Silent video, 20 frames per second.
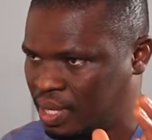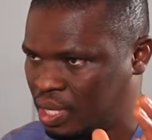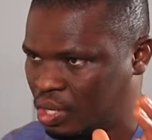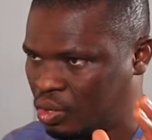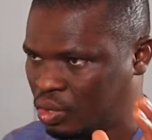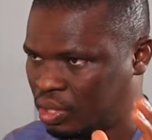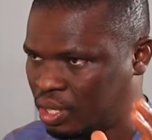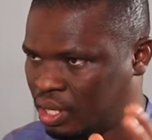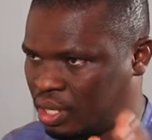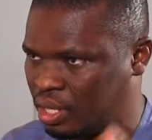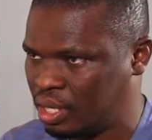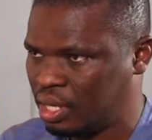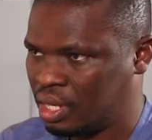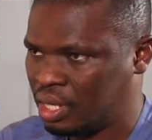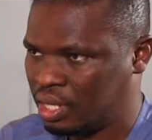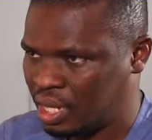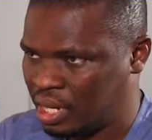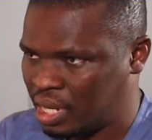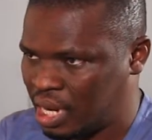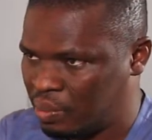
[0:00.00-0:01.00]
Okay,
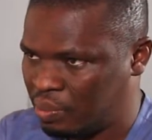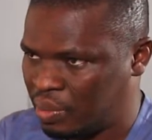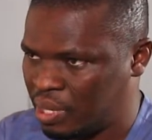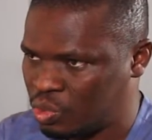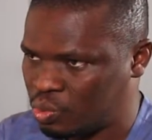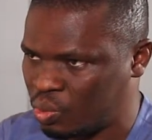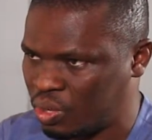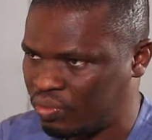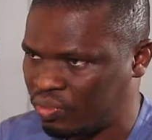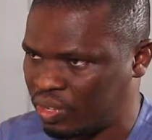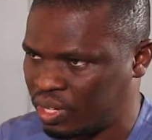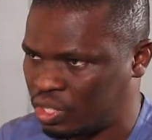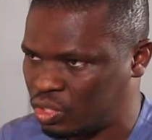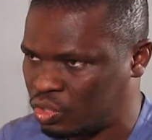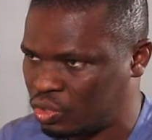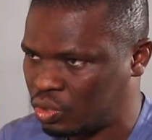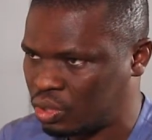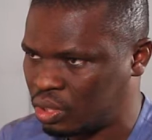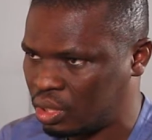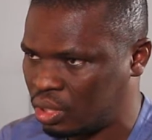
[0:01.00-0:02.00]
the numbers were very
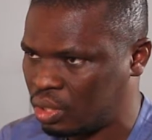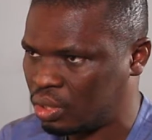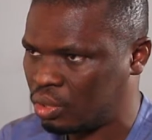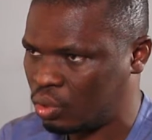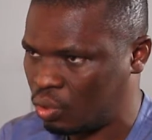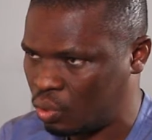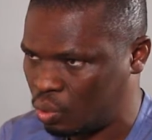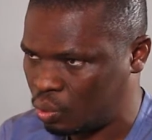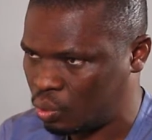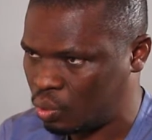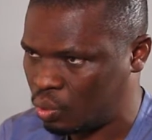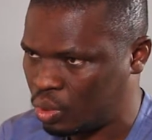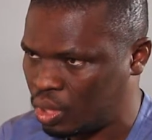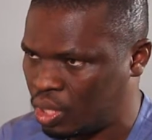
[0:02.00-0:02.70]
low,